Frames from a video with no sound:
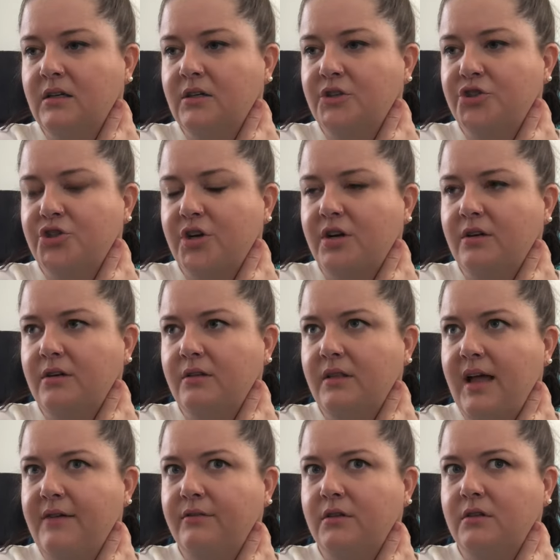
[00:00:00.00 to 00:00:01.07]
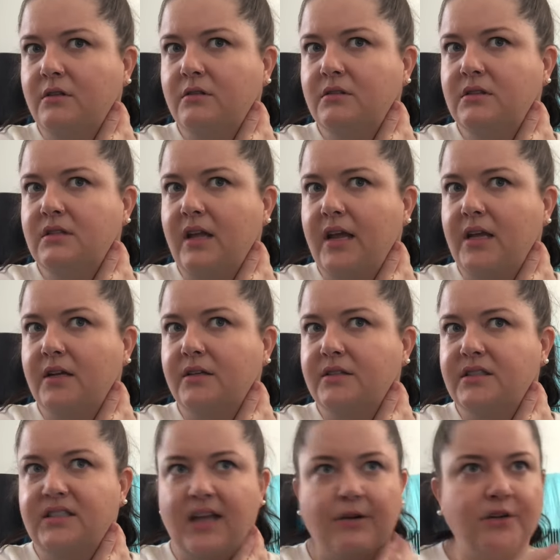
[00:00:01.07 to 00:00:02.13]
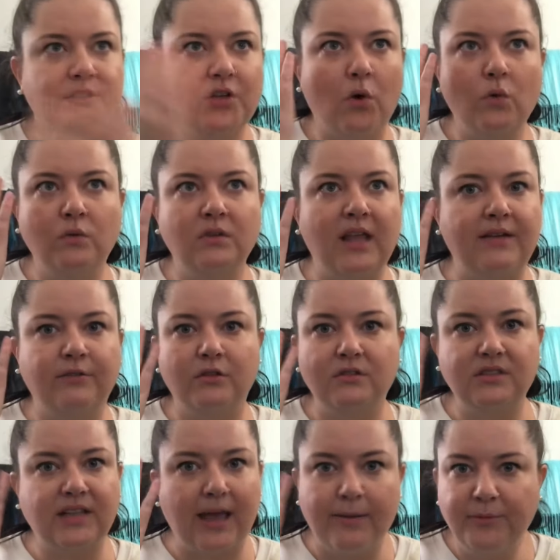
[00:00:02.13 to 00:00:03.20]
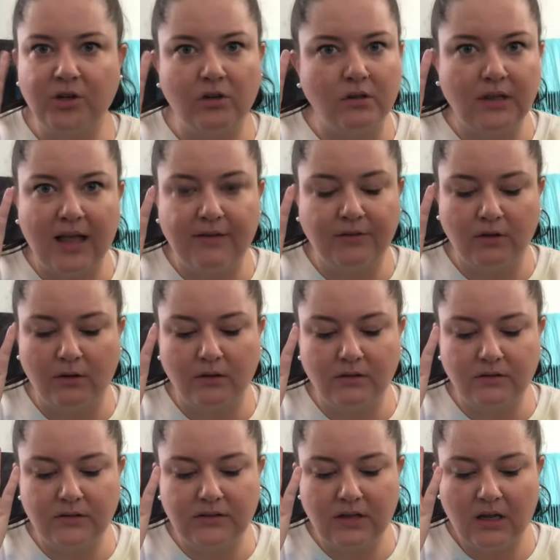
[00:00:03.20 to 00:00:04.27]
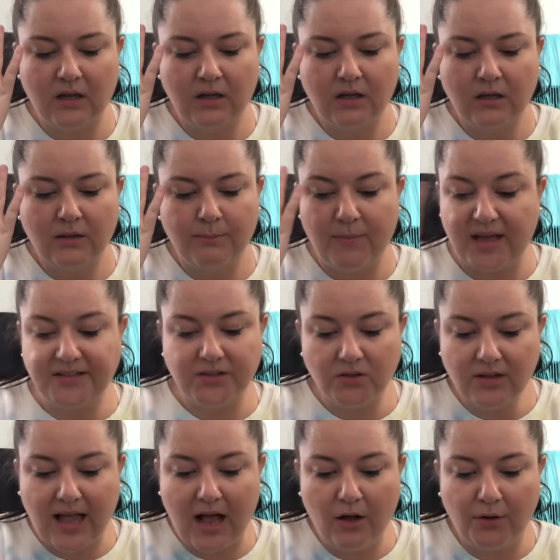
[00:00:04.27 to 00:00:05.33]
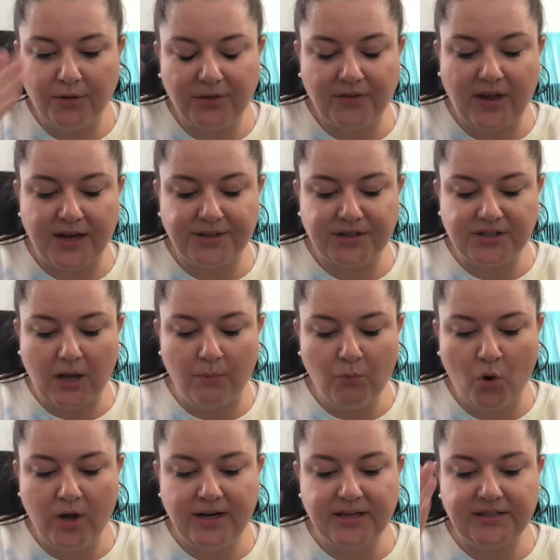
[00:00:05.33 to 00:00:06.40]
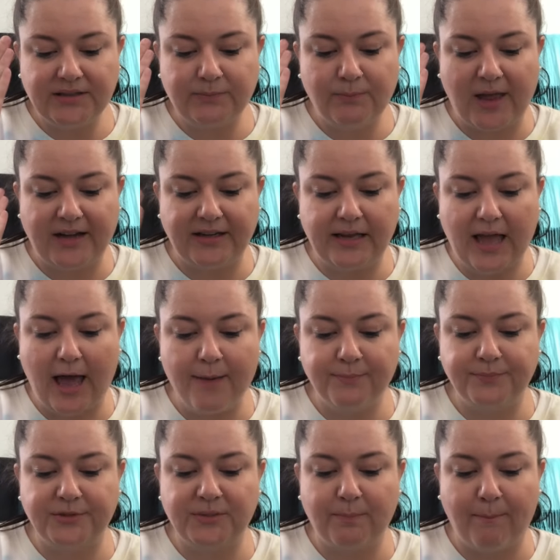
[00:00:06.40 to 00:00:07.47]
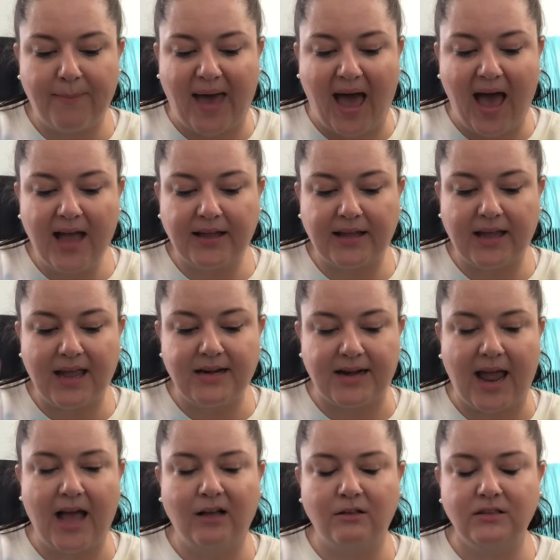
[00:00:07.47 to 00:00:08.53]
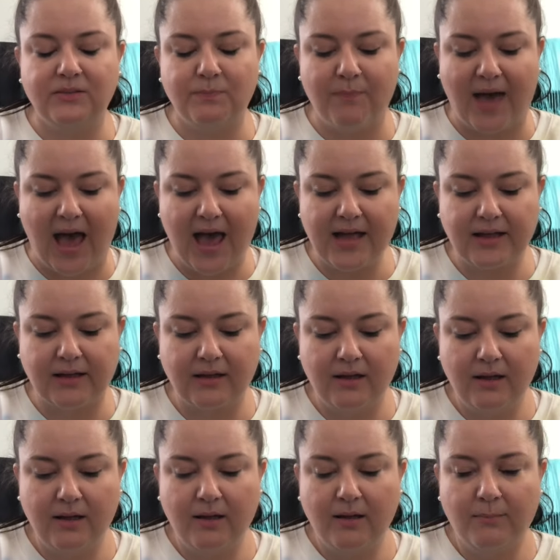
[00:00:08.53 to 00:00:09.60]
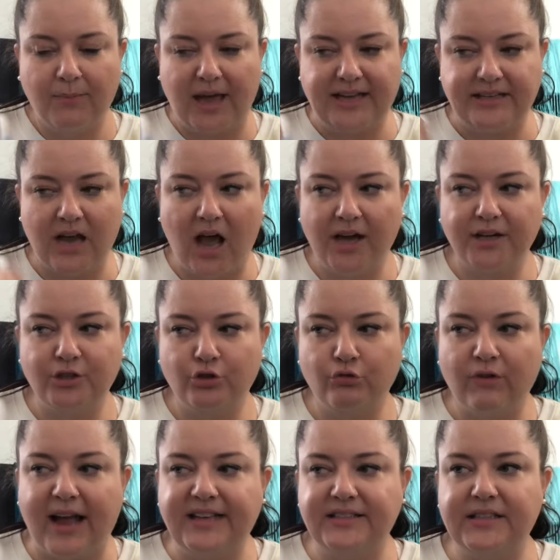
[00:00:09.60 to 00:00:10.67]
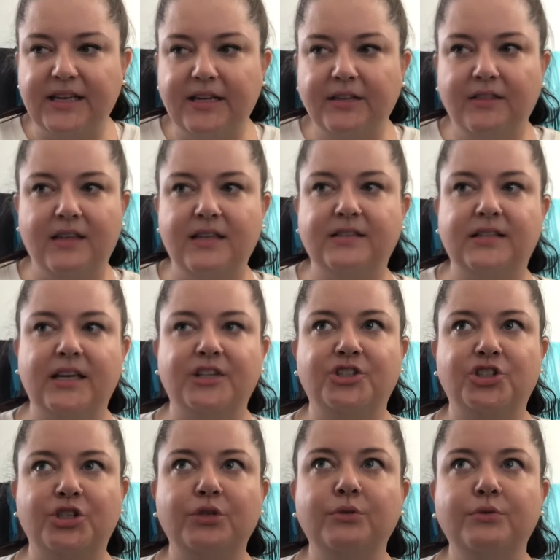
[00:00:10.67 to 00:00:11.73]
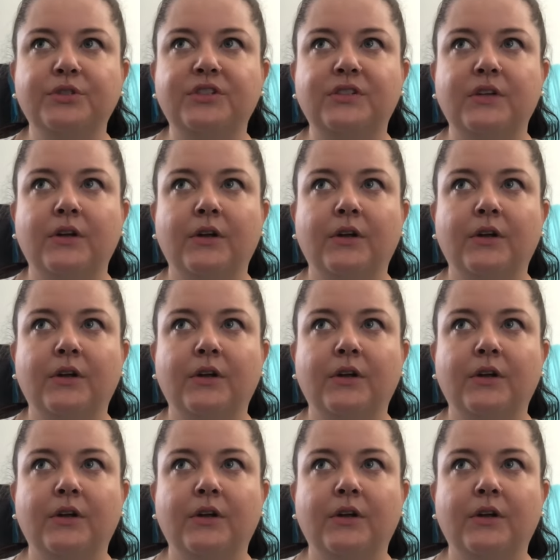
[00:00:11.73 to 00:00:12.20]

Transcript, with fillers: sugar levels, like serotonin levels, chemical levels, mental health. Like someone has been kept back and held back by not addressing these issues